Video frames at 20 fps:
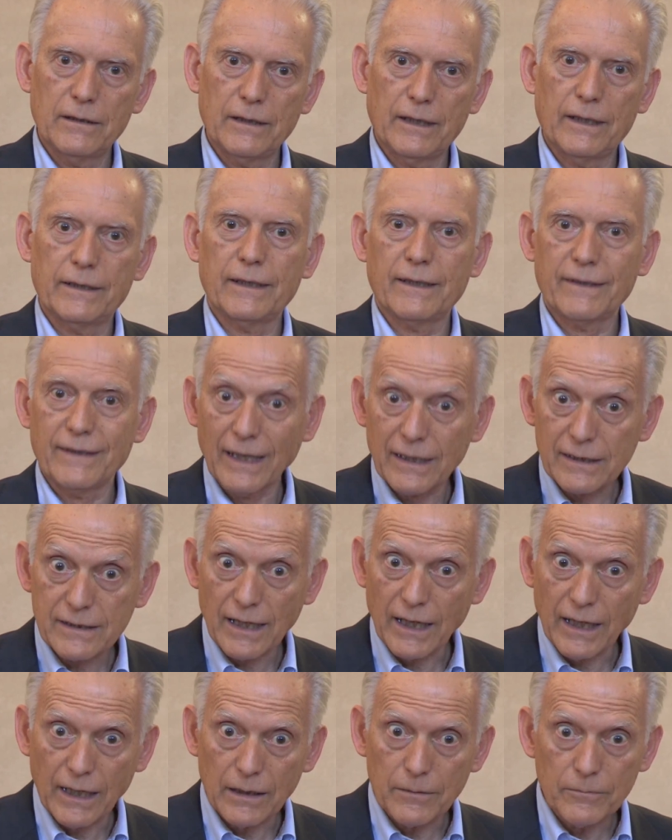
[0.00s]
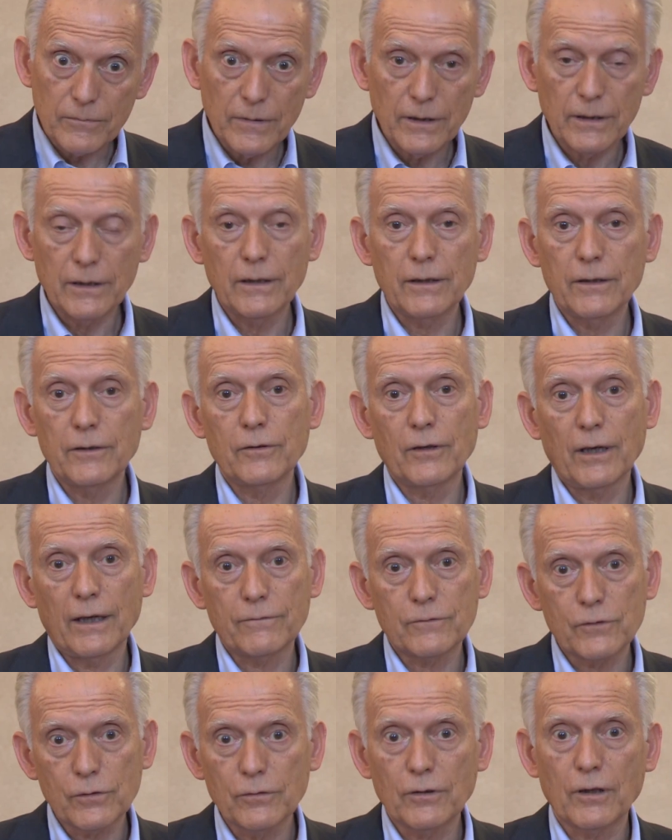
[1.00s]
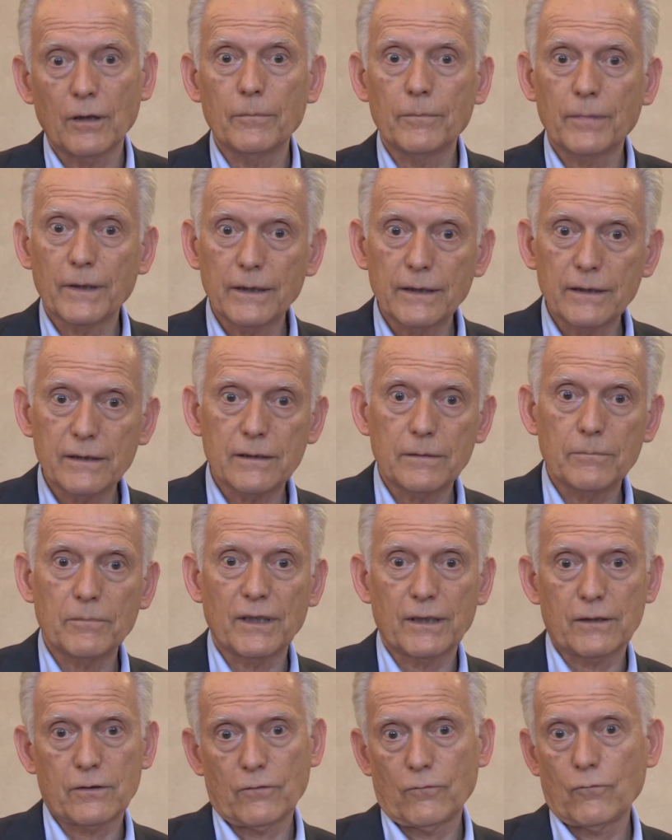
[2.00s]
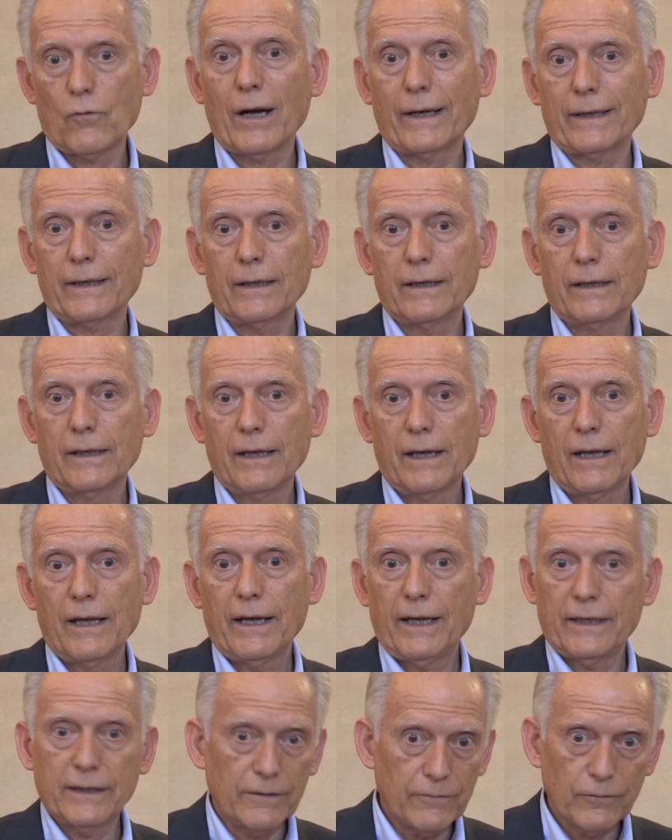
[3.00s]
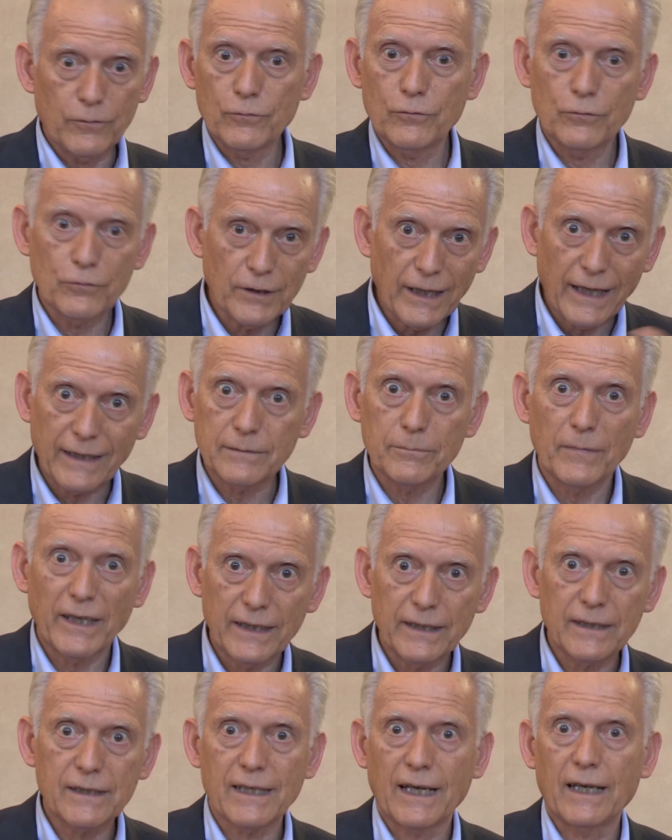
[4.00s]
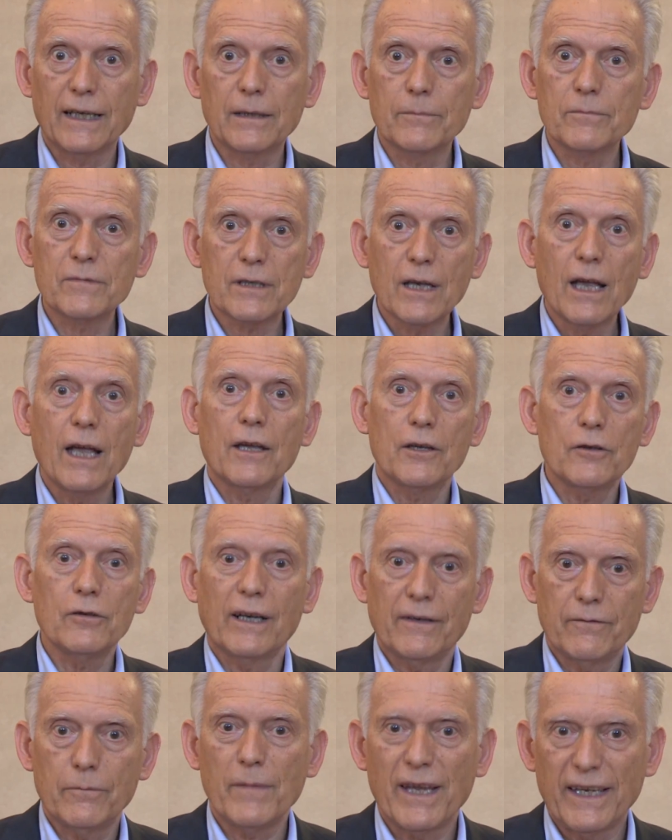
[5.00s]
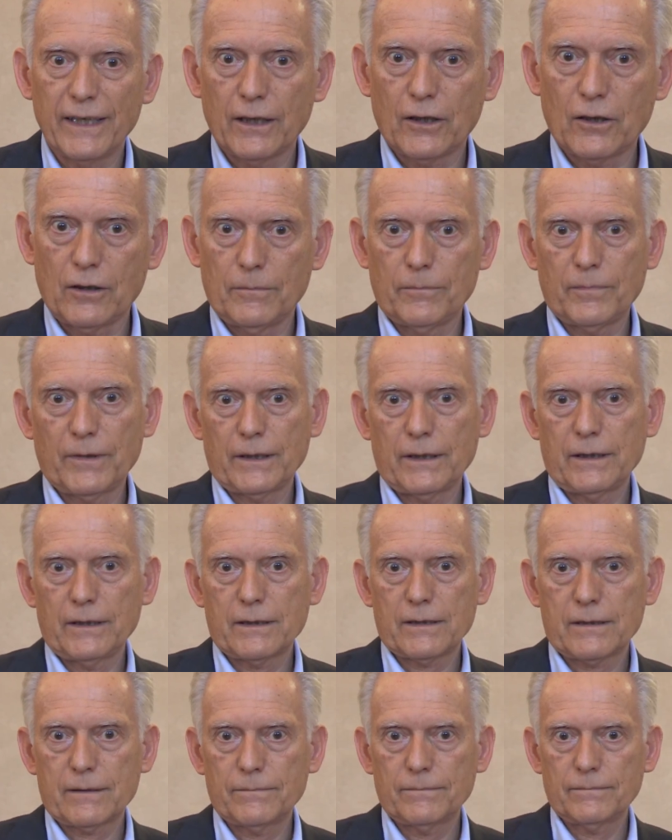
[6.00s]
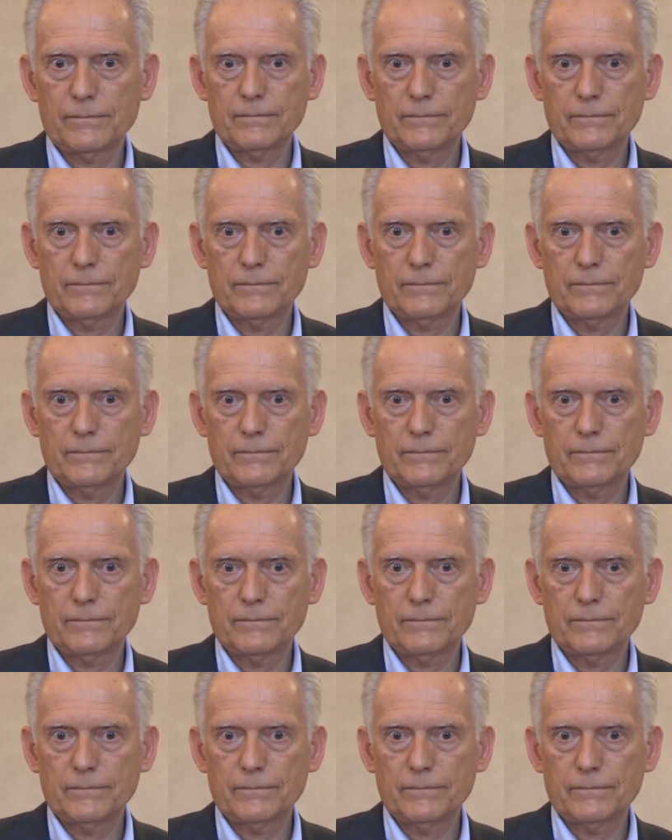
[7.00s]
And at that time, you have two companies in place of one. And if you do that many times, you have many companies.